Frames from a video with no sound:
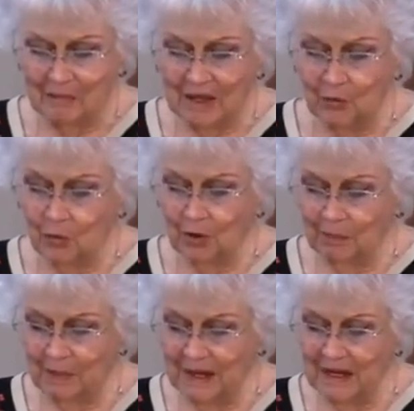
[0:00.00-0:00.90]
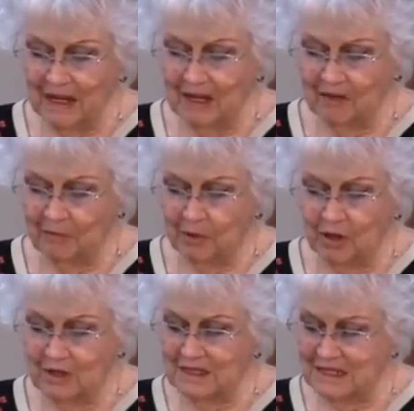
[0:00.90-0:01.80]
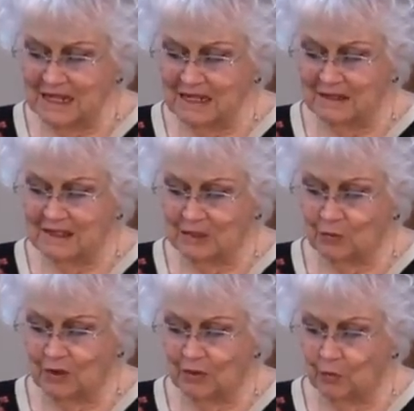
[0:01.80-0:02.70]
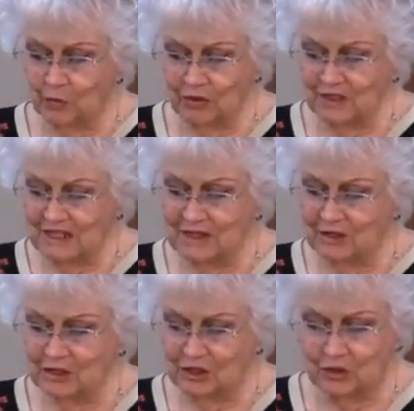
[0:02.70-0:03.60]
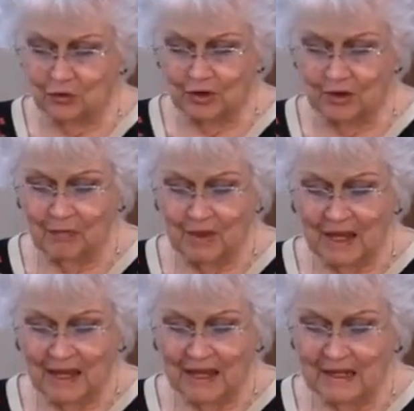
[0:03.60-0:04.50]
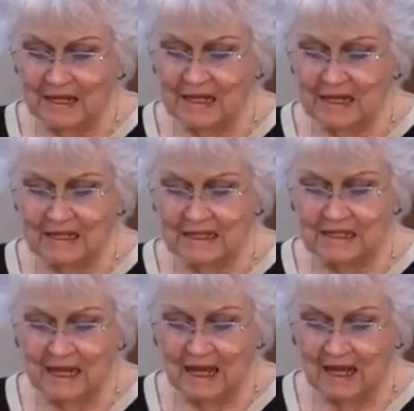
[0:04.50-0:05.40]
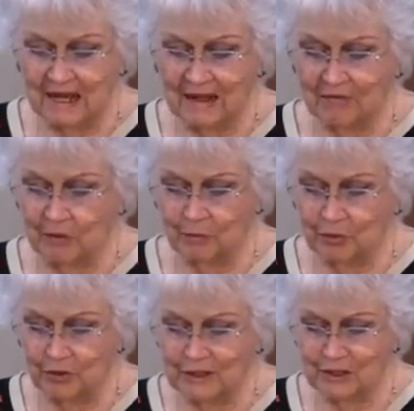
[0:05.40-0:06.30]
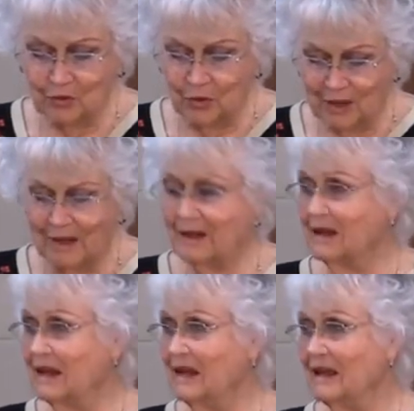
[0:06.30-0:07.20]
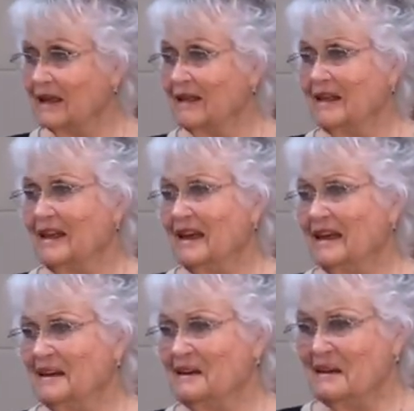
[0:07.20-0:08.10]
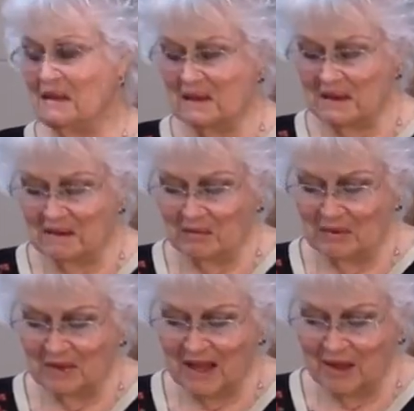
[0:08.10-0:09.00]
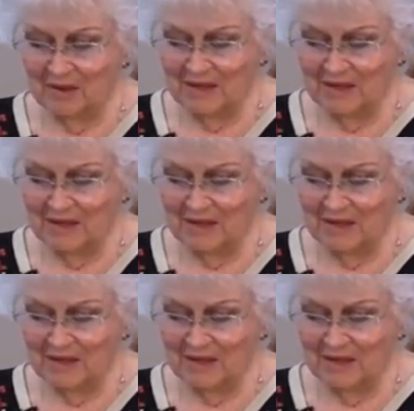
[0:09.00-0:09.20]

it were a pity if Paul's tints were the worst in the store and Lydia's dye of the poorest quality. And I thought, well, how